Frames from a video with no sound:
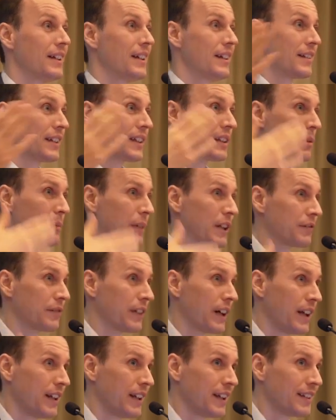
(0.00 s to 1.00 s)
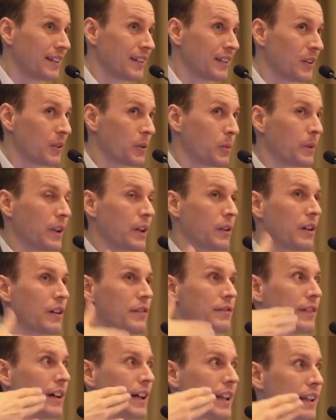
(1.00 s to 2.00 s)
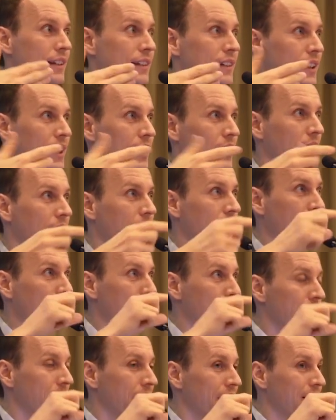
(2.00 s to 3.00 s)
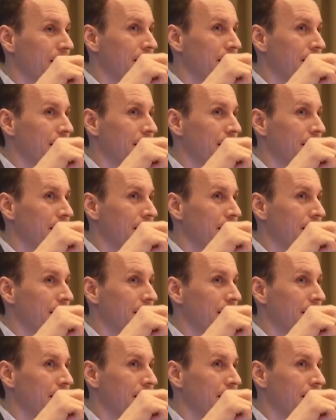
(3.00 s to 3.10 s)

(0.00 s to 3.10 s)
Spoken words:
Settlement finance, where you are financing the gap